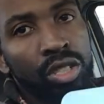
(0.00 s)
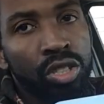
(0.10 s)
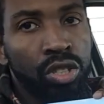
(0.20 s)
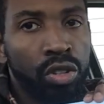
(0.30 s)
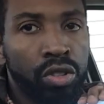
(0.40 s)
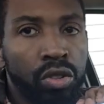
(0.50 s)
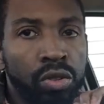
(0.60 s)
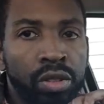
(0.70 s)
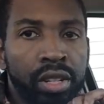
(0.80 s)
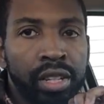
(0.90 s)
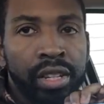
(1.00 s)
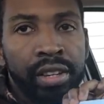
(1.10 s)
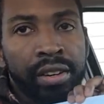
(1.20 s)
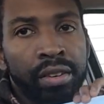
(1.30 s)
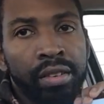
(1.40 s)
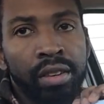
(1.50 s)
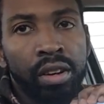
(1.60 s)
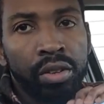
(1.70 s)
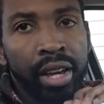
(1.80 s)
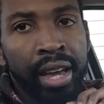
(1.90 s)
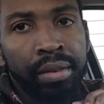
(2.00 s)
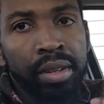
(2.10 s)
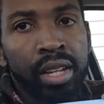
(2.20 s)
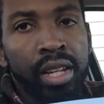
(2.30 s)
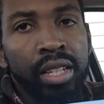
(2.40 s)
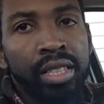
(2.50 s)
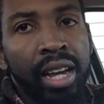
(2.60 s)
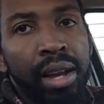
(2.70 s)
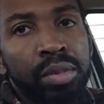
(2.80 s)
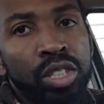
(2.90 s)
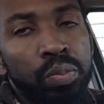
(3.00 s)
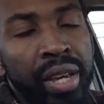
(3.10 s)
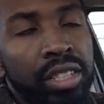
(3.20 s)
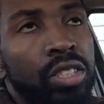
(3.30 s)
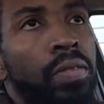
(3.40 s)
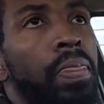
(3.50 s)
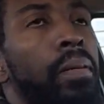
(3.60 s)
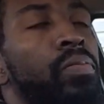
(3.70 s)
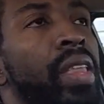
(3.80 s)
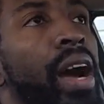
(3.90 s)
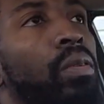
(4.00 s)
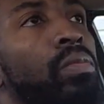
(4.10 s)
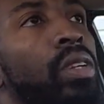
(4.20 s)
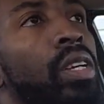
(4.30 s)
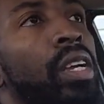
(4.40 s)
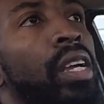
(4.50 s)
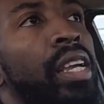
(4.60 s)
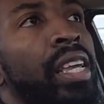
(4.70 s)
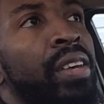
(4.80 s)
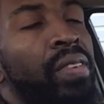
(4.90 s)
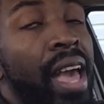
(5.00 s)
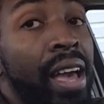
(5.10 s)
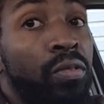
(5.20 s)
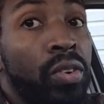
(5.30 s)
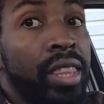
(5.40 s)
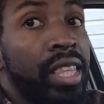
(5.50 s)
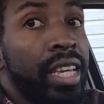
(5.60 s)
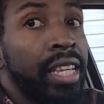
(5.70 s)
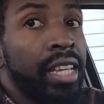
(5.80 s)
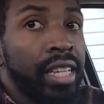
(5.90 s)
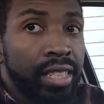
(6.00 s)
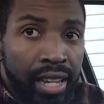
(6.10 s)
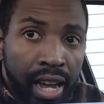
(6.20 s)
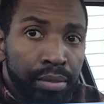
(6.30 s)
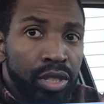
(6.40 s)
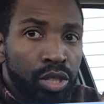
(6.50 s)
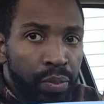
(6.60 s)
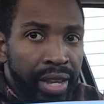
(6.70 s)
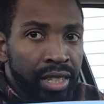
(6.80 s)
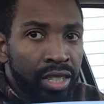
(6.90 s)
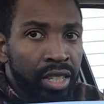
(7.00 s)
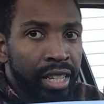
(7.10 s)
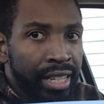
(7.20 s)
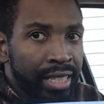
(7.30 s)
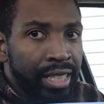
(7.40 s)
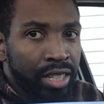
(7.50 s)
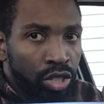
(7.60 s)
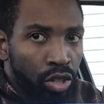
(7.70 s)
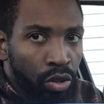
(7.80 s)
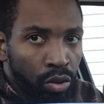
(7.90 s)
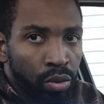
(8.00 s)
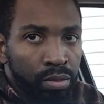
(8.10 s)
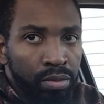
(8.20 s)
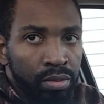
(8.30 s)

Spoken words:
circle here, okay? Time and space. Now, if everything in time and space is this circle,